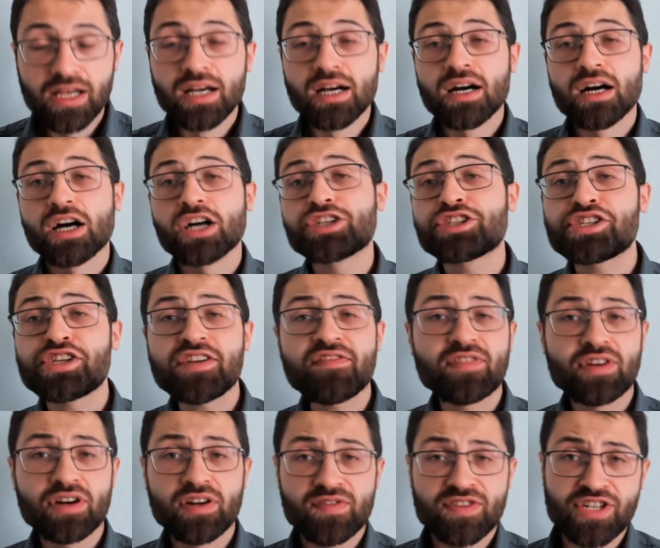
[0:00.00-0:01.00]
A
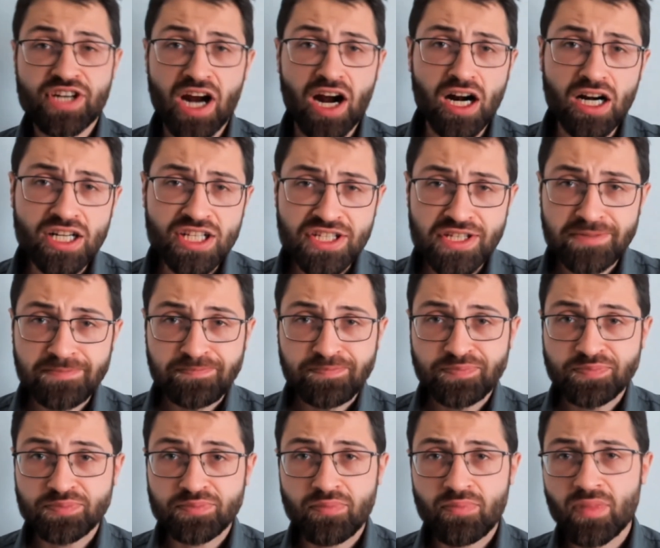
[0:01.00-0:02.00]
shiver of sharks,
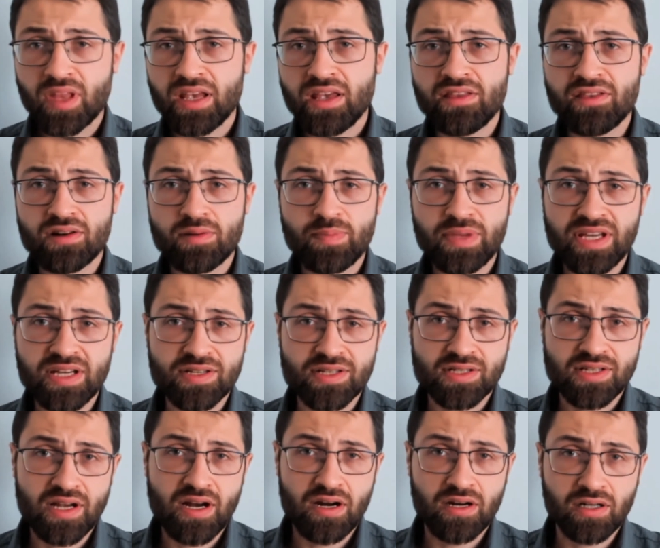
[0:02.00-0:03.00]
either because
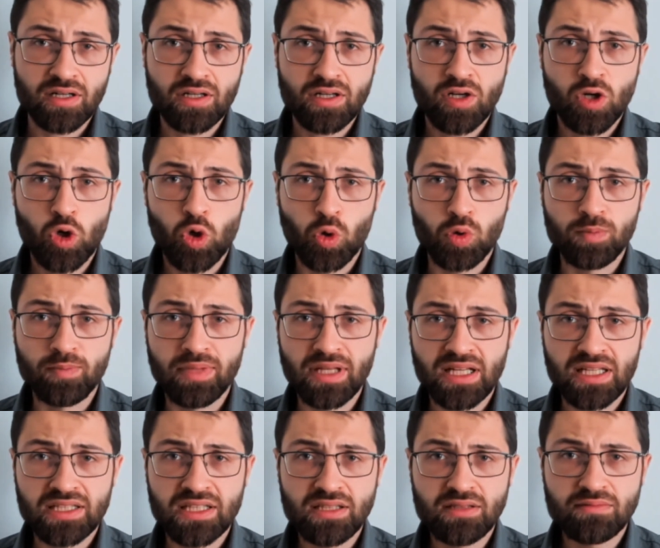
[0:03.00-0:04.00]
they are
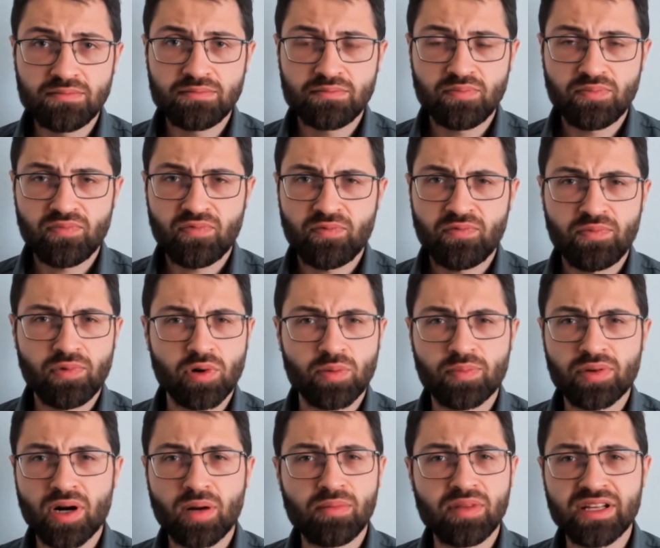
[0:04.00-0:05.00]
cold-blooded or
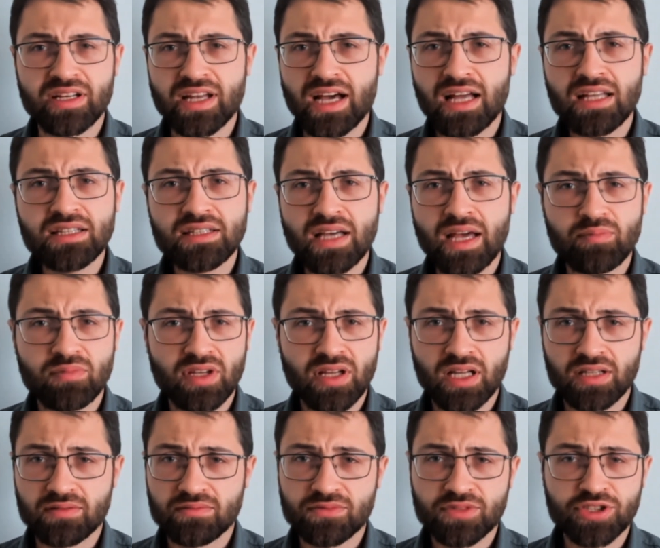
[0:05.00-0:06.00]
probably not, I'm
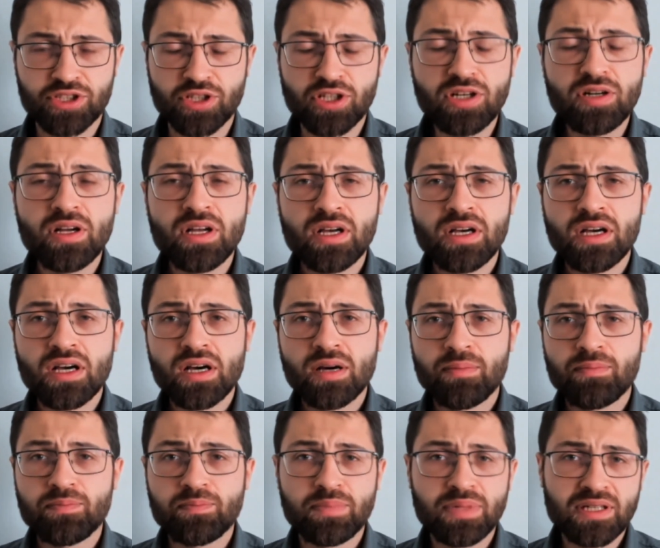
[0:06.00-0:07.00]
not sure,
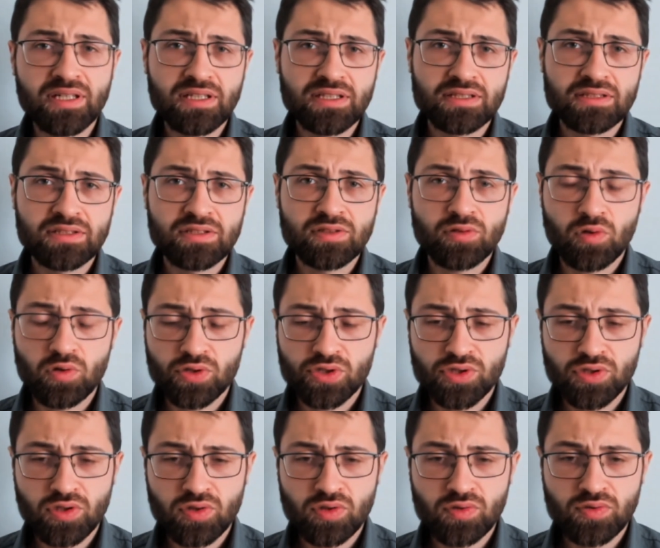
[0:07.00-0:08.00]
but
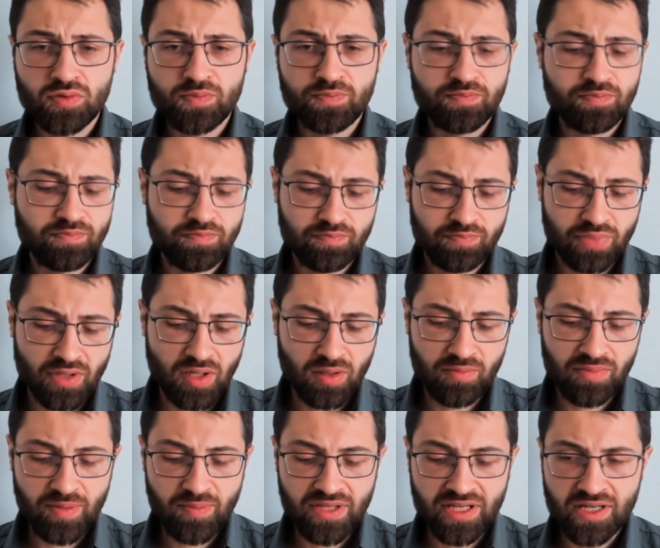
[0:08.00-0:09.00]
also
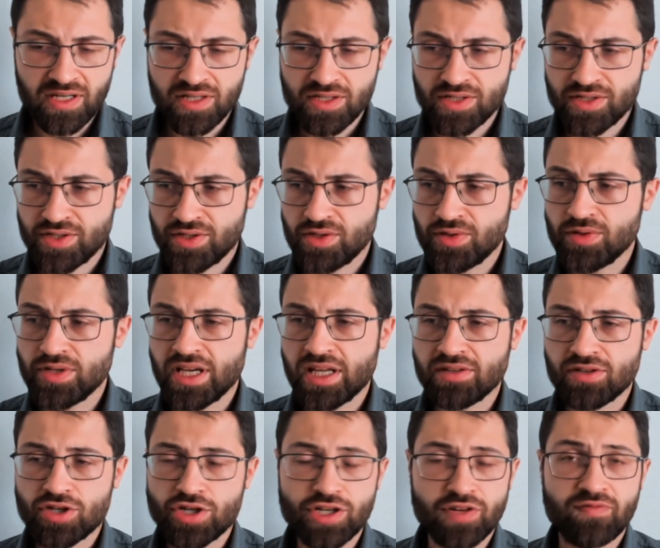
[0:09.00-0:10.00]
probably because you get
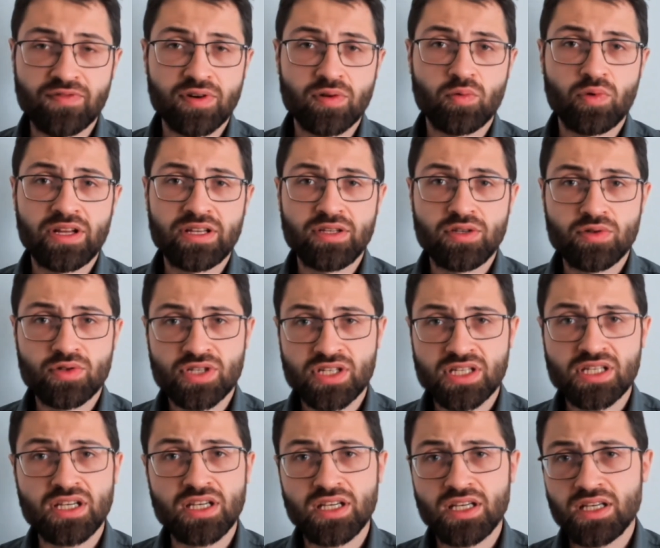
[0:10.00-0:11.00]
a shiver when you
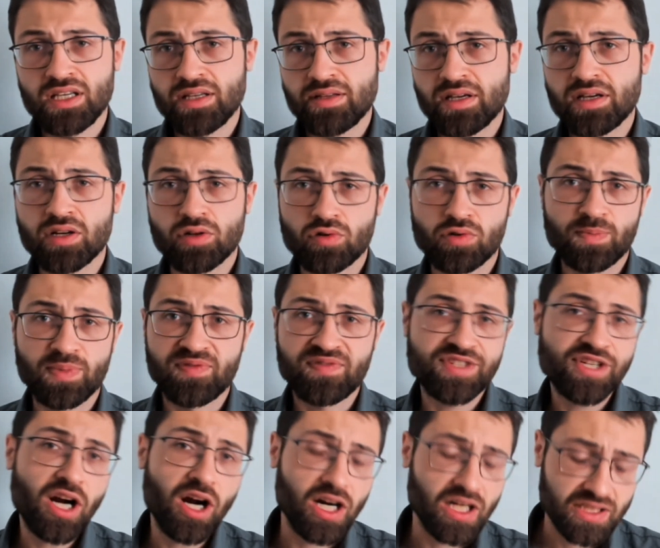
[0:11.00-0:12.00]
see a group of
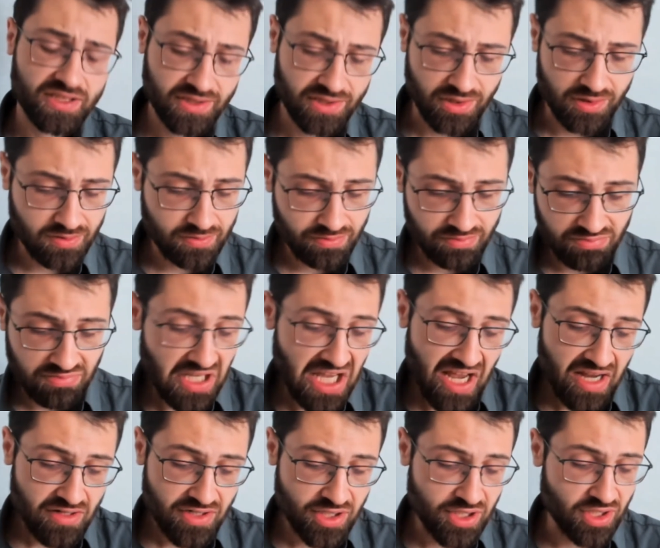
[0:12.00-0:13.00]
sharks. So
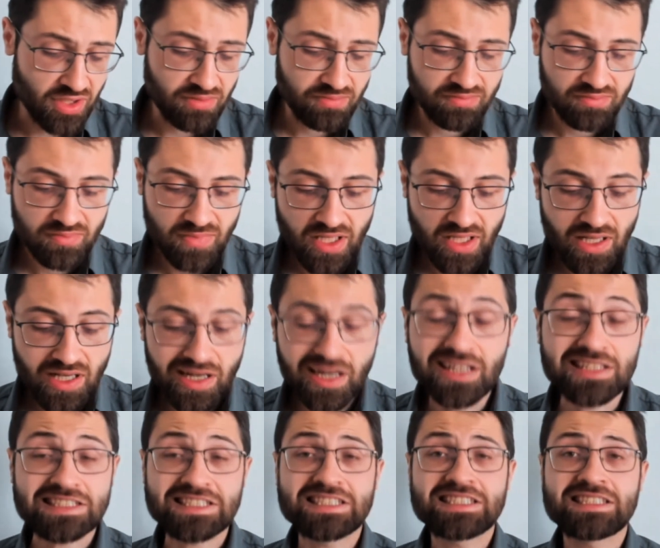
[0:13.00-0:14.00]
yeah, sure.
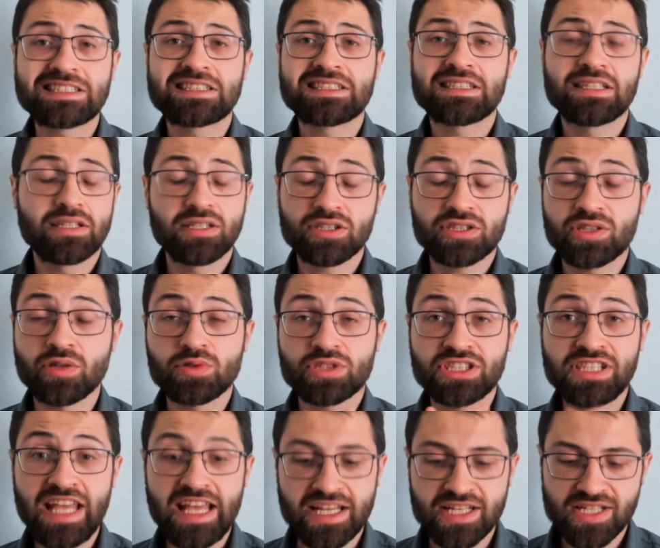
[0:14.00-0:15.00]
So
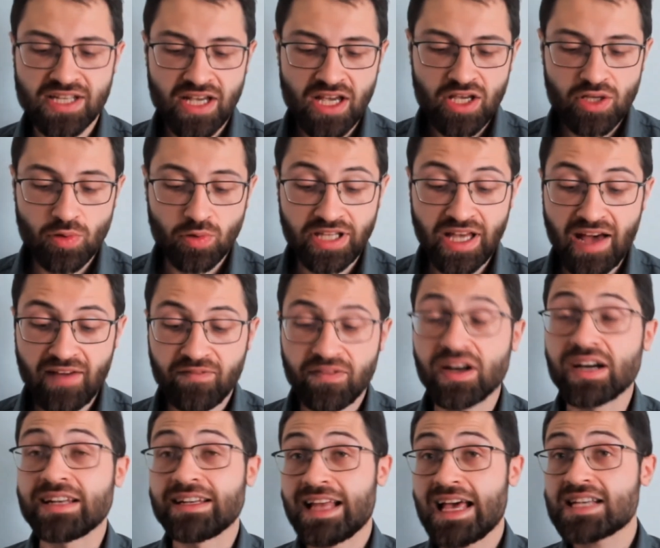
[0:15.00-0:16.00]
snakes, you would have
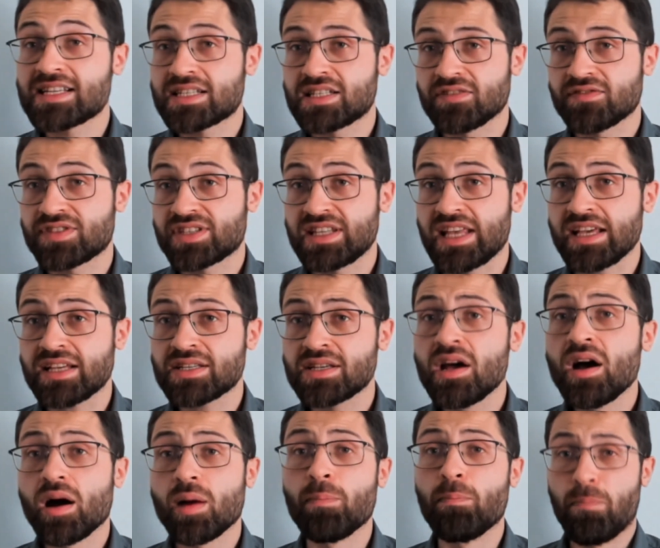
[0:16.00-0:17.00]
a nest of
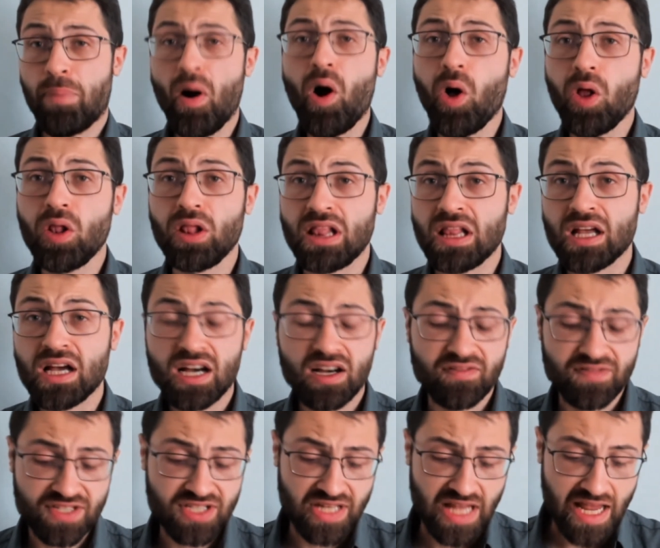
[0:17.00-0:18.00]
snakes, a ball of
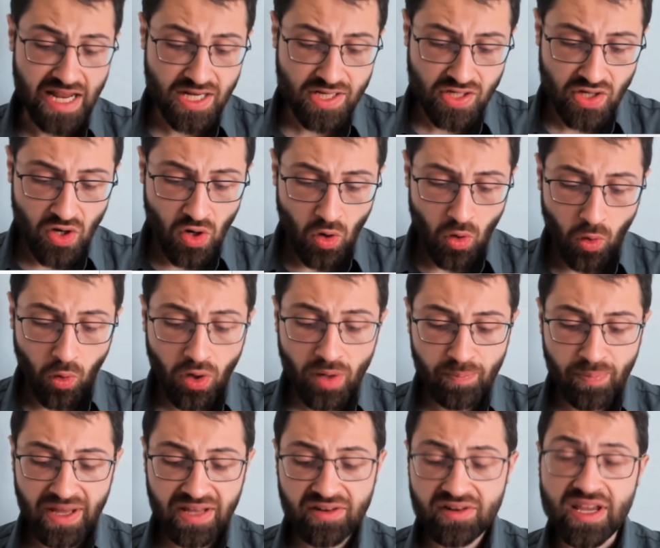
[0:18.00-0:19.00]
snakes, or
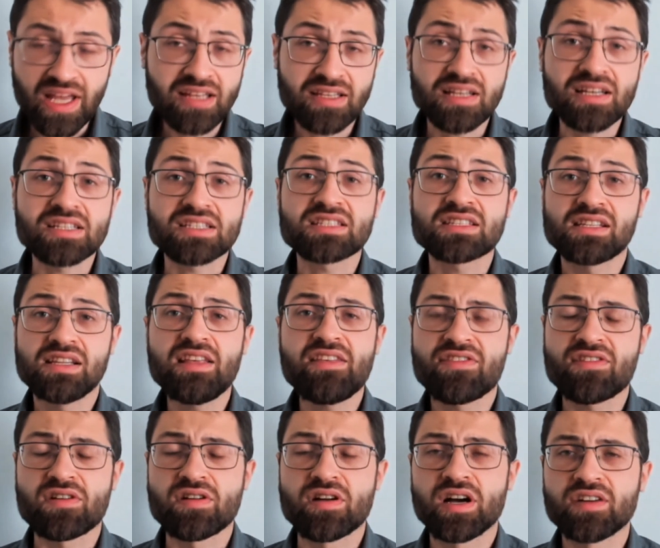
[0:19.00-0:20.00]
better yet, a
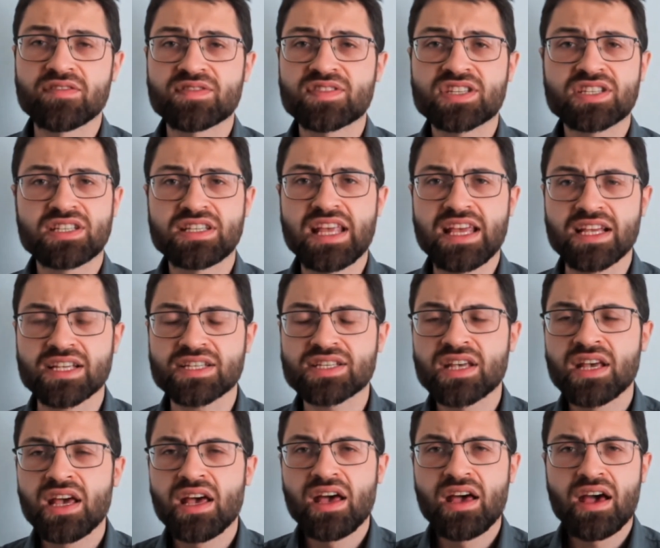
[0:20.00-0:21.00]
slither of
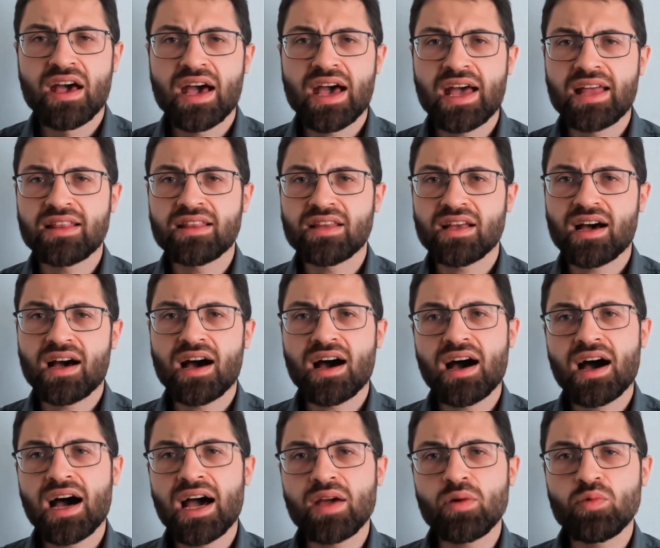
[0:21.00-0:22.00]
snakes. And
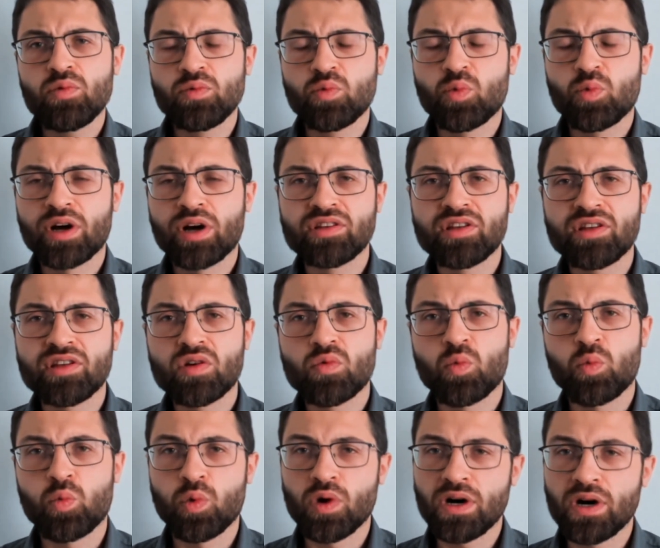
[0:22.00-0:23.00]
I would wonder
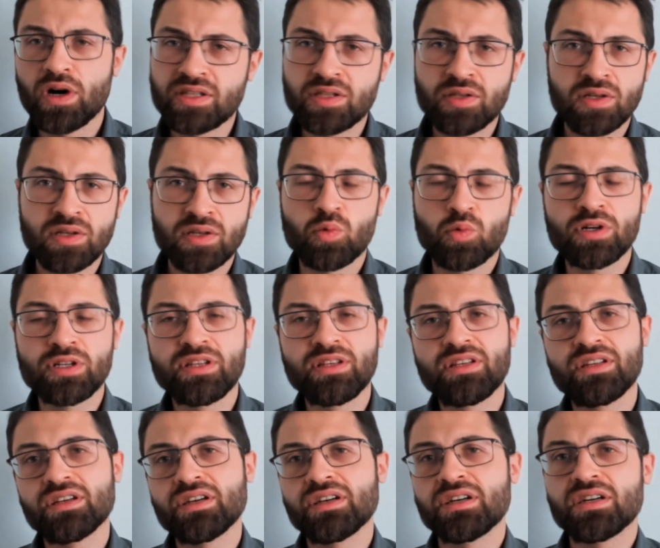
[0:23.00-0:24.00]
what would
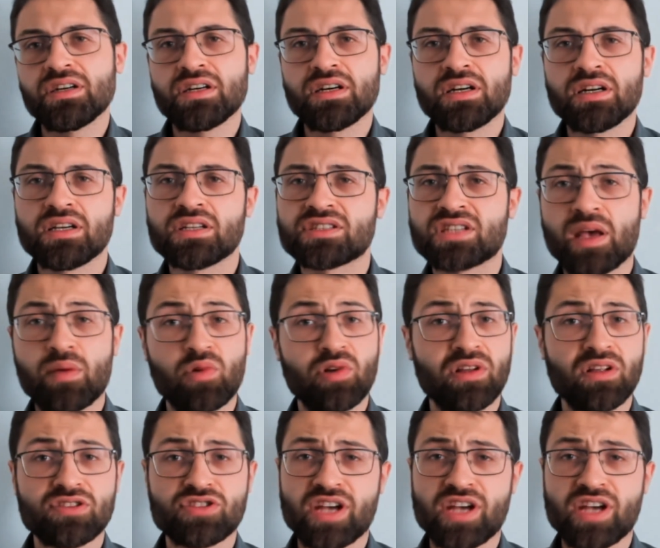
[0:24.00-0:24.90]
Samuel L.